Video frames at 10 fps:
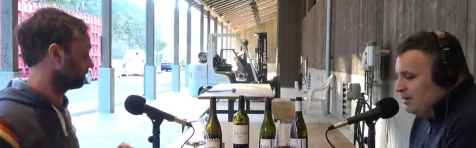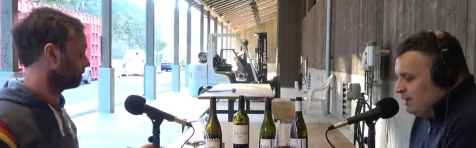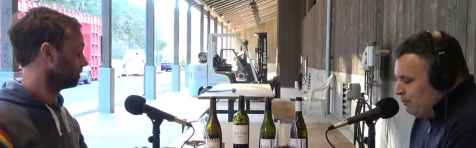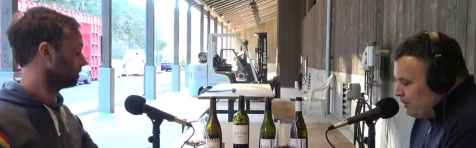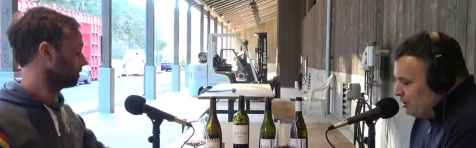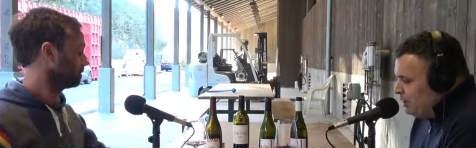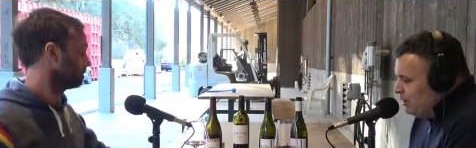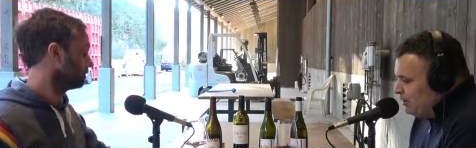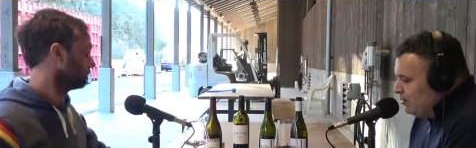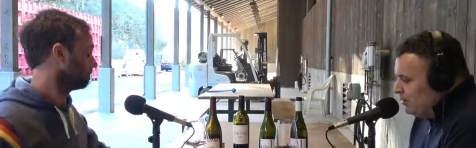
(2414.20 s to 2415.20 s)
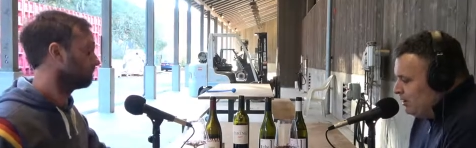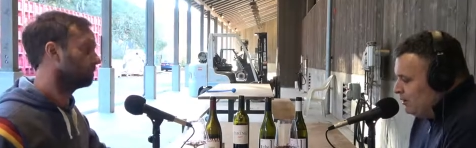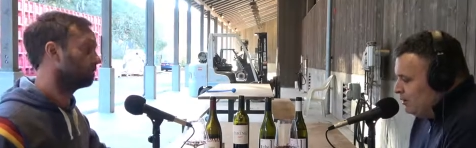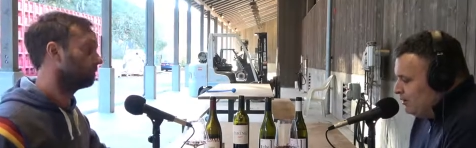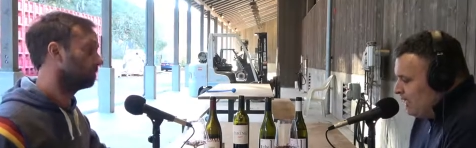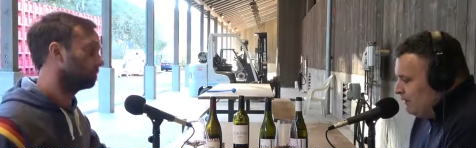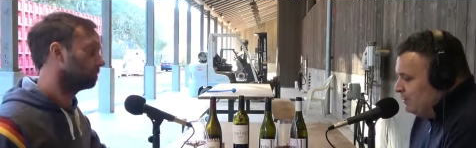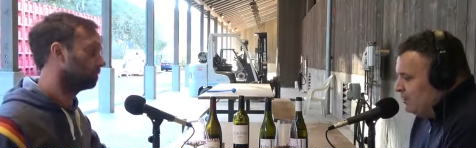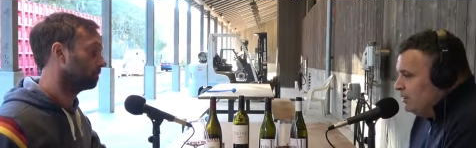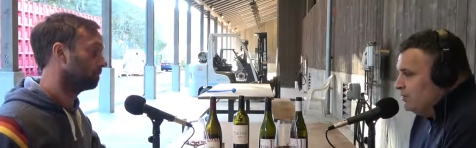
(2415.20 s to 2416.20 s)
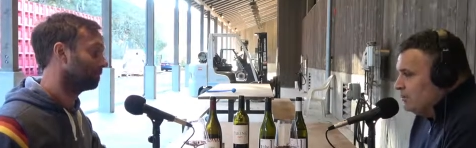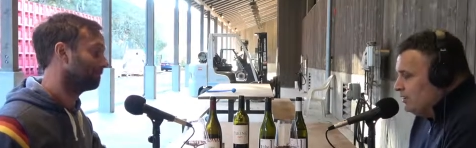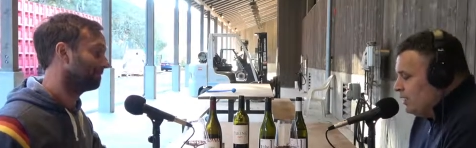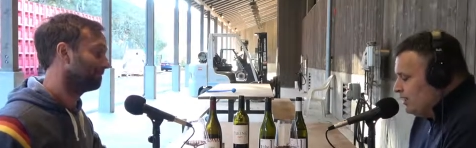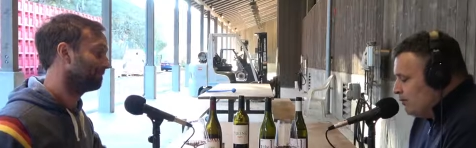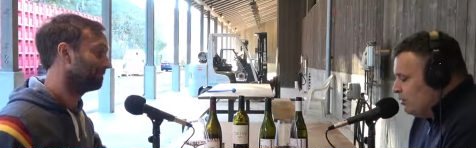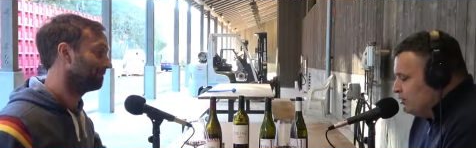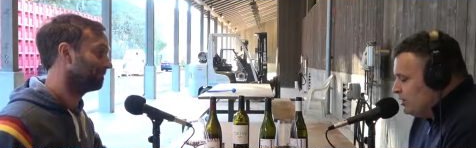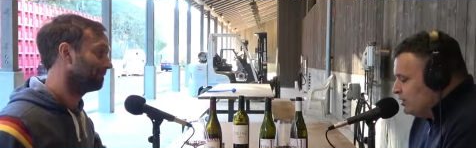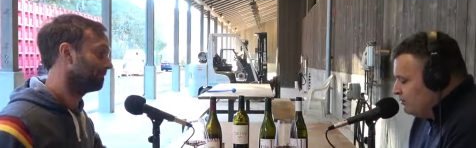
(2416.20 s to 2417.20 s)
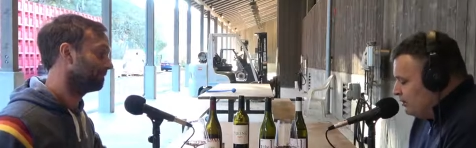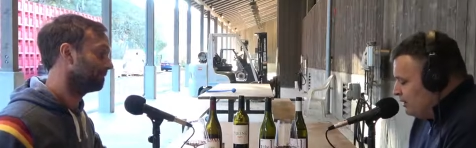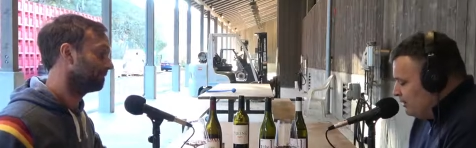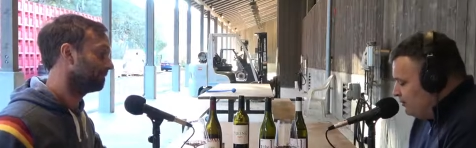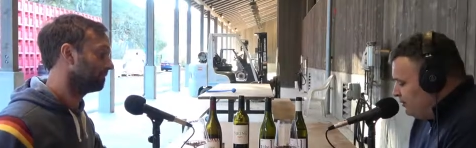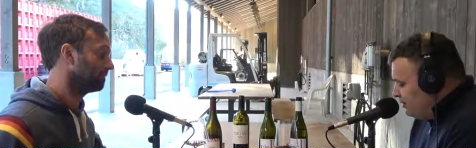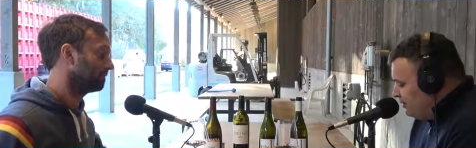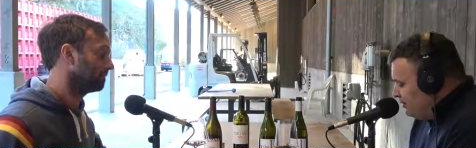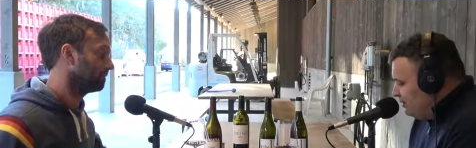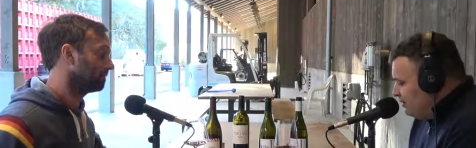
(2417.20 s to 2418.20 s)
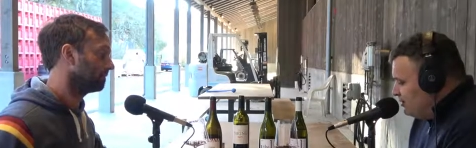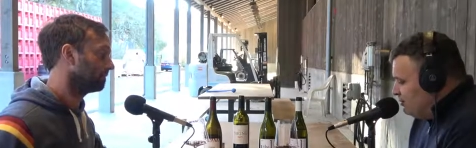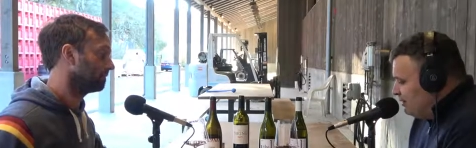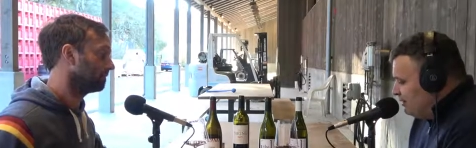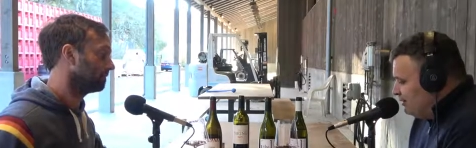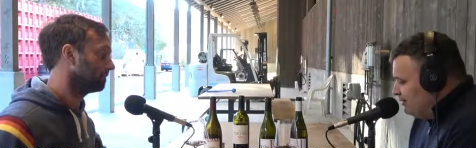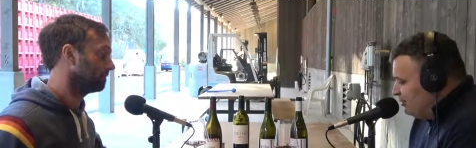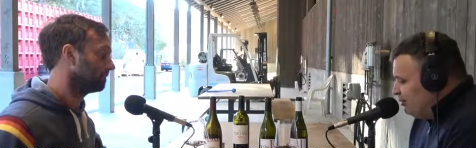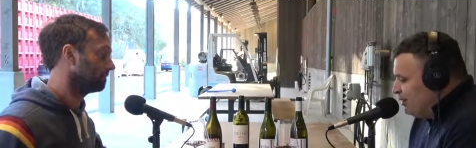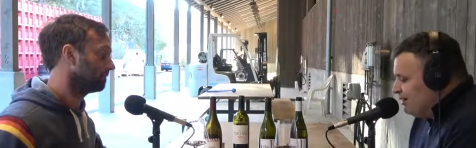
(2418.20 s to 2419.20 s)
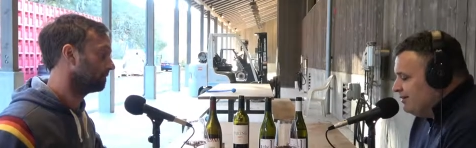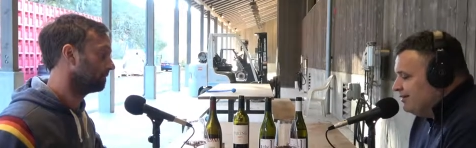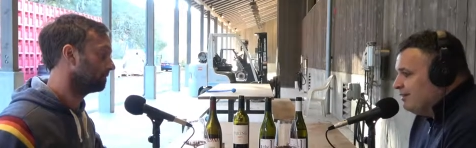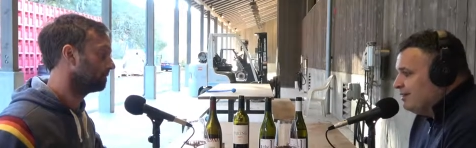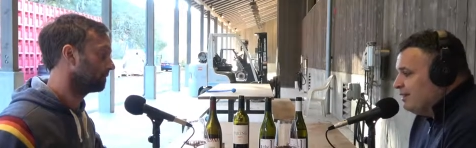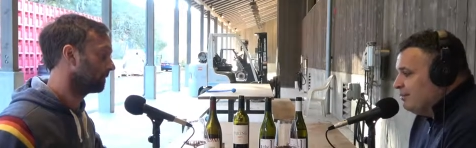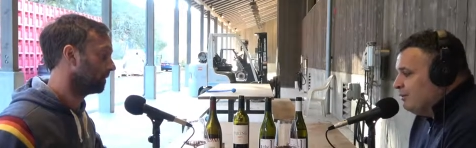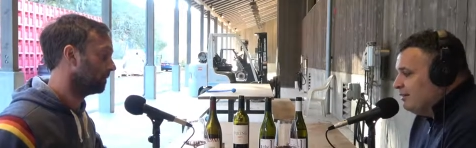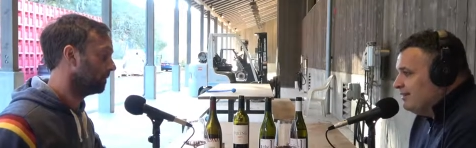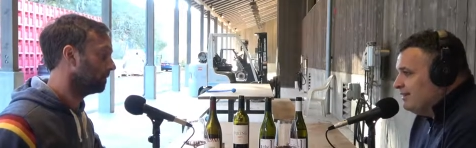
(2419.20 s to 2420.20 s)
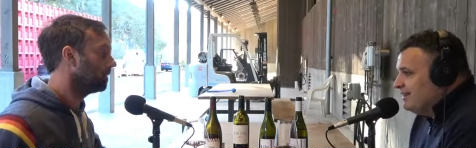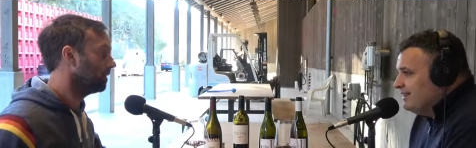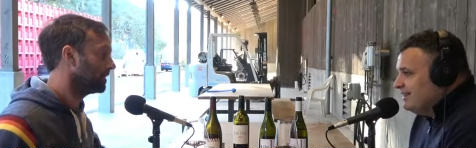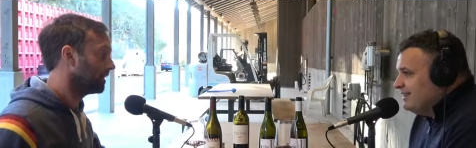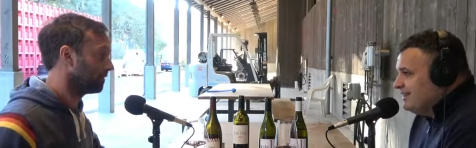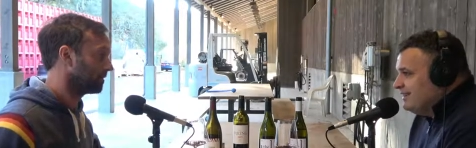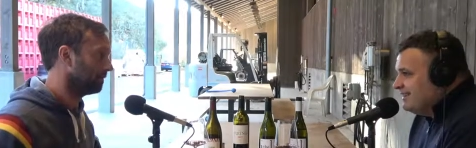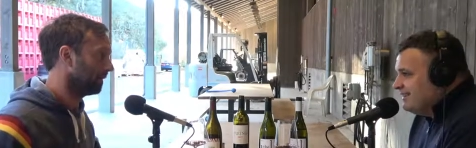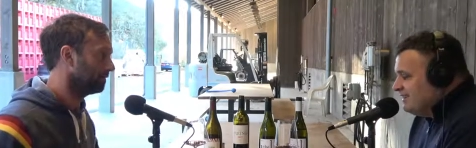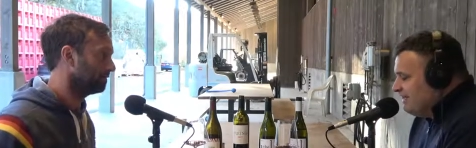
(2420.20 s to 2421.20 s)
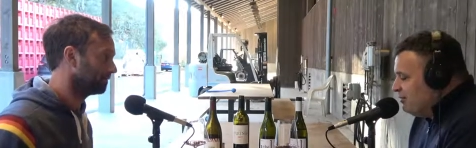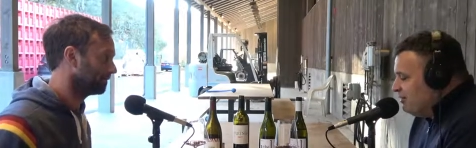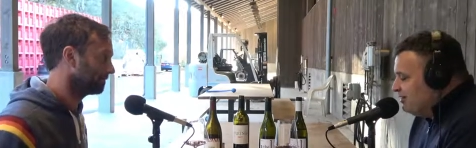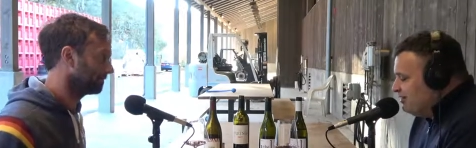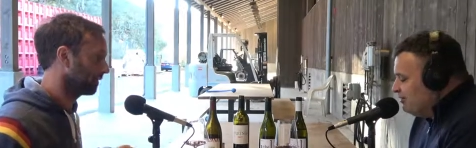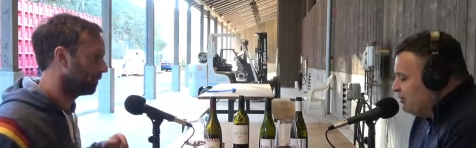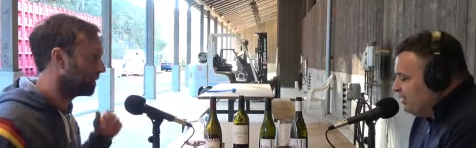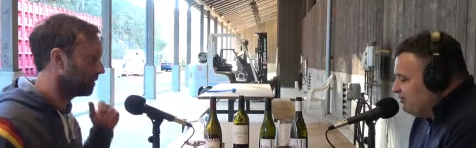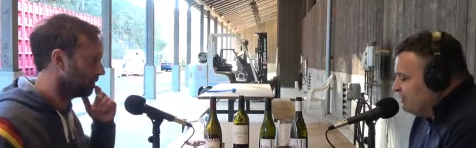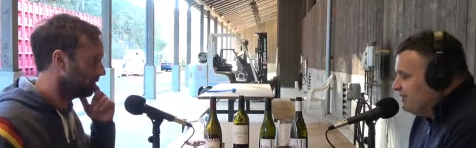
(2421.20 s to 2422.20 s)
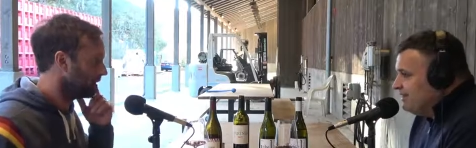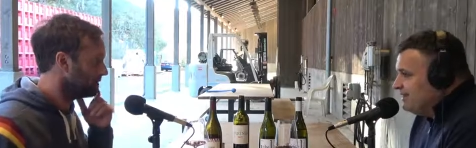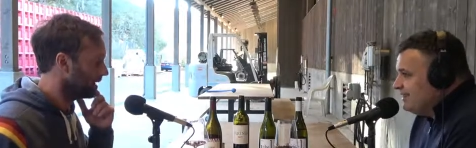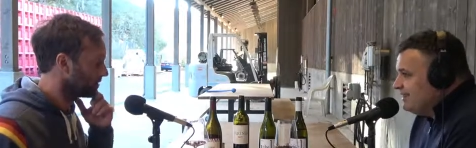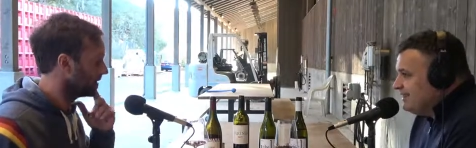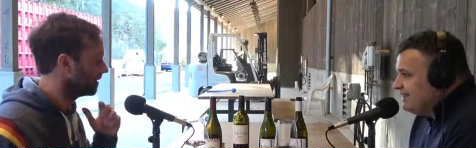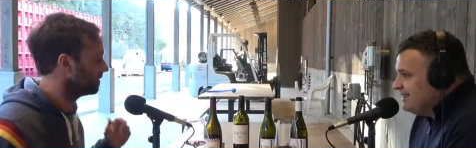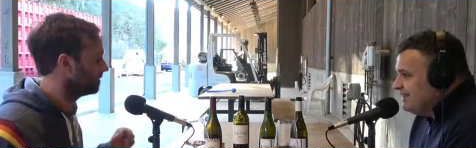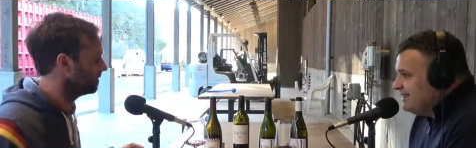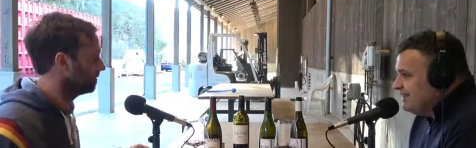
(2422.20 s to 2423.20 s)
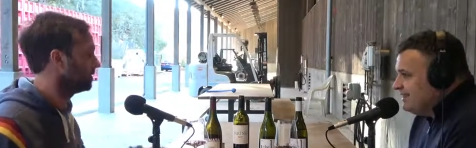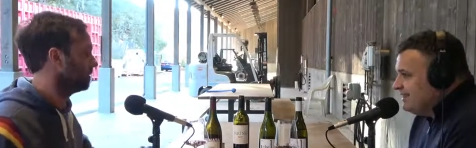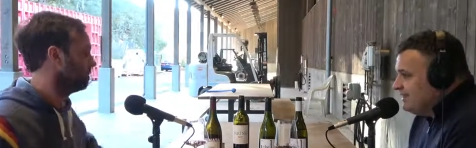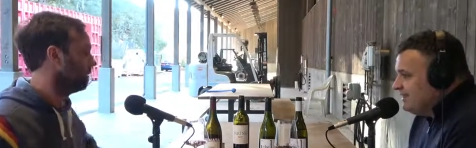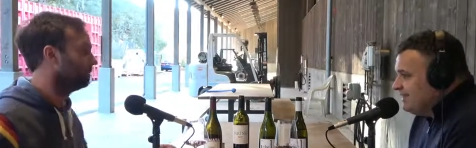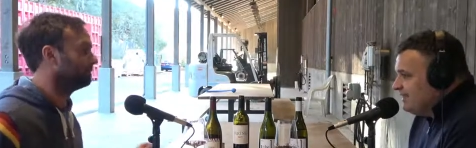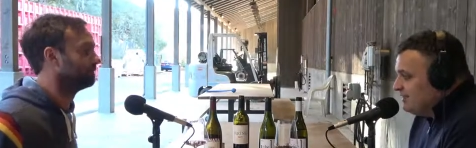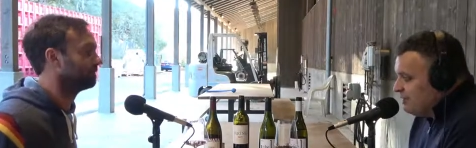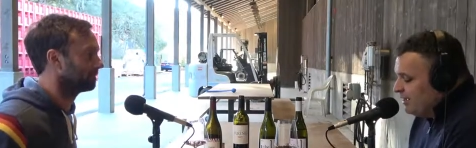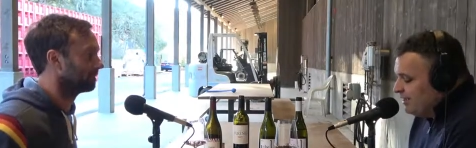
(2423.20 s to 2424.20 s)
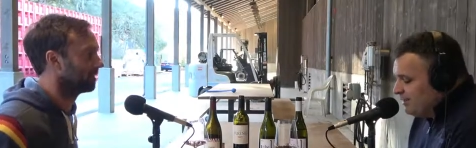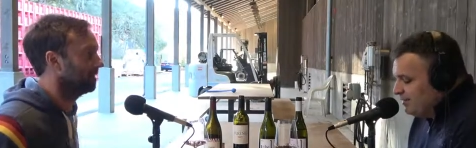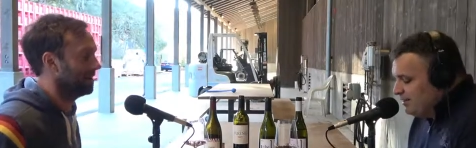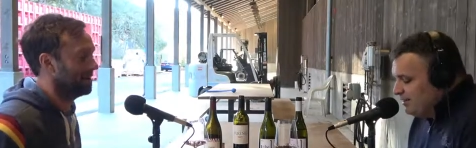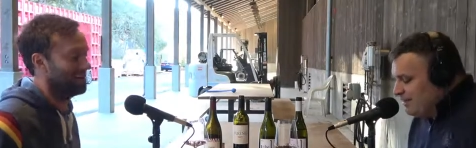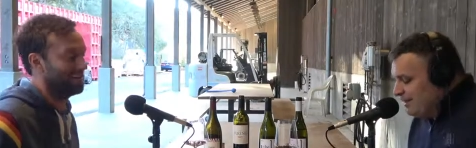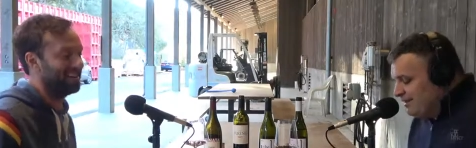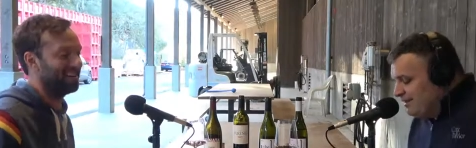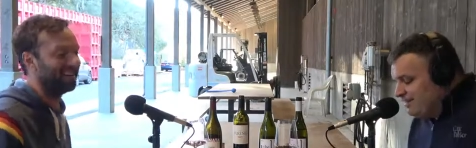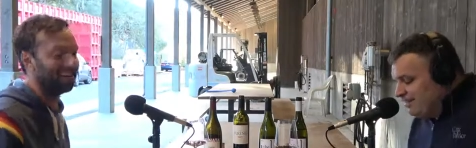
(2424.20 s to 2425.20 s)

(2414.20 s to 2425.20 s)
Speaker 1: Appreciate you uh, having me, and I apologize for um, spilling the wine on the table.
Speaker 2: Well, you'll live it down someday. I will. Or when, when the Browns win the Super Bowl. Yeah, they're getting there. They're getting there. yeah.